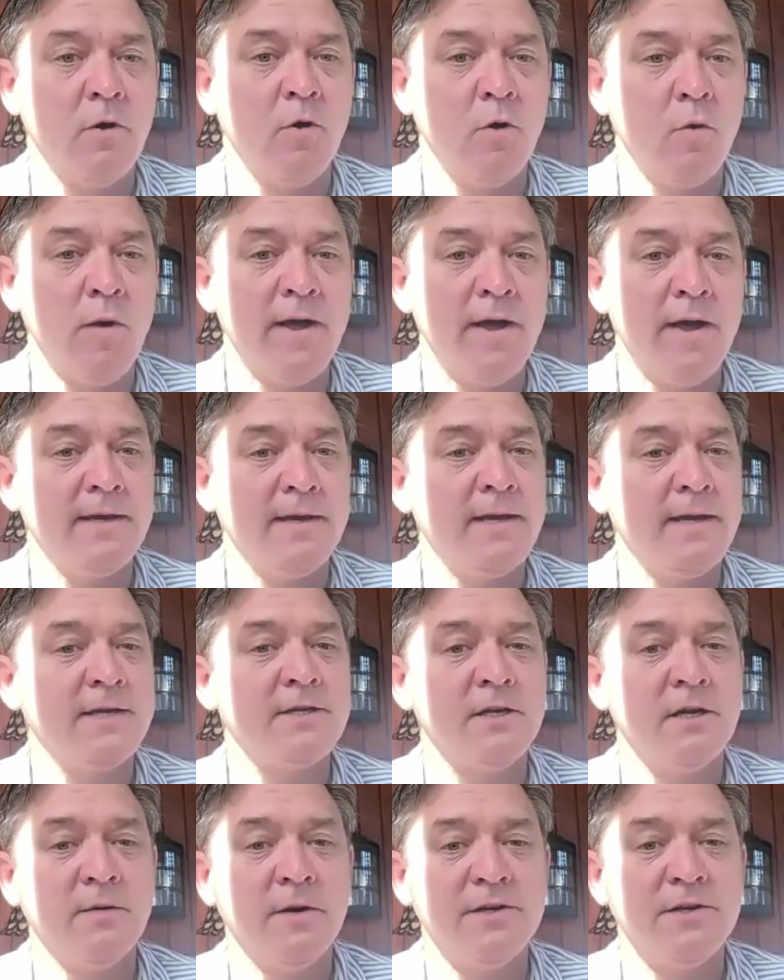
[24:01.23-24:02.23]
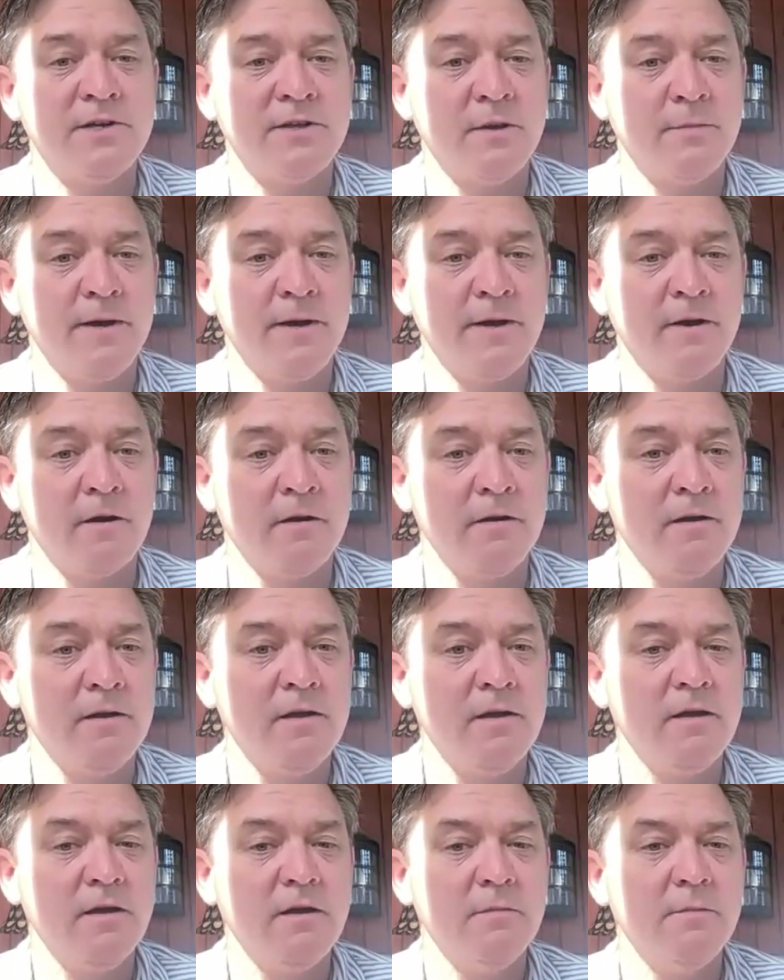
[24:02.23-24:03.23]
go away and get to know each other better.
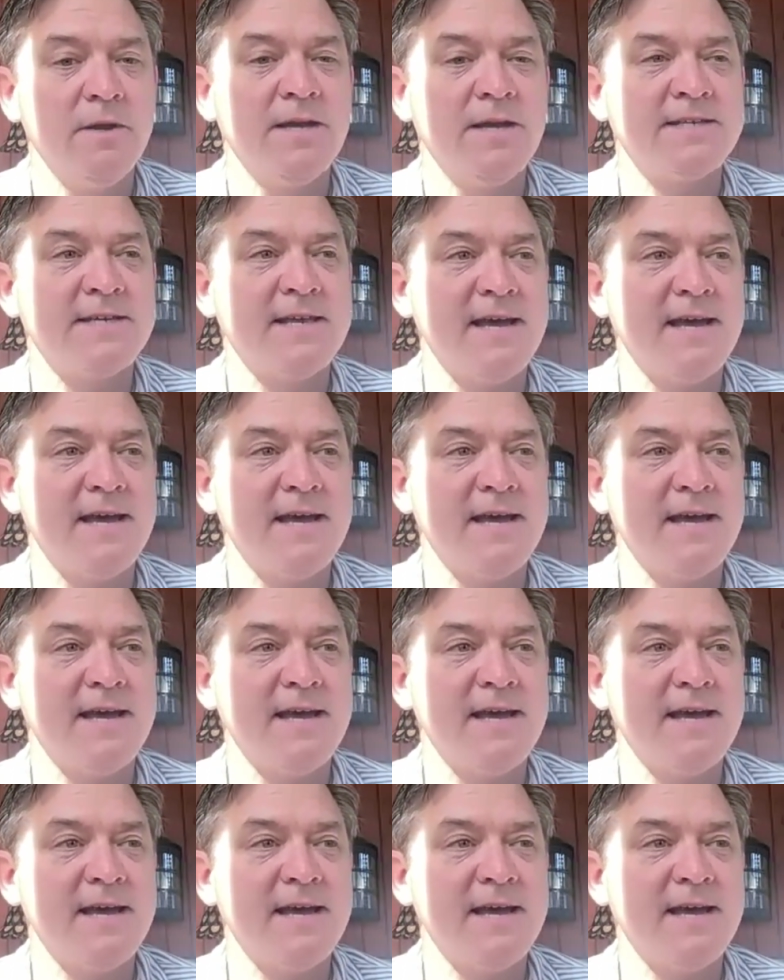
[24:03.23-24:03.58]
Because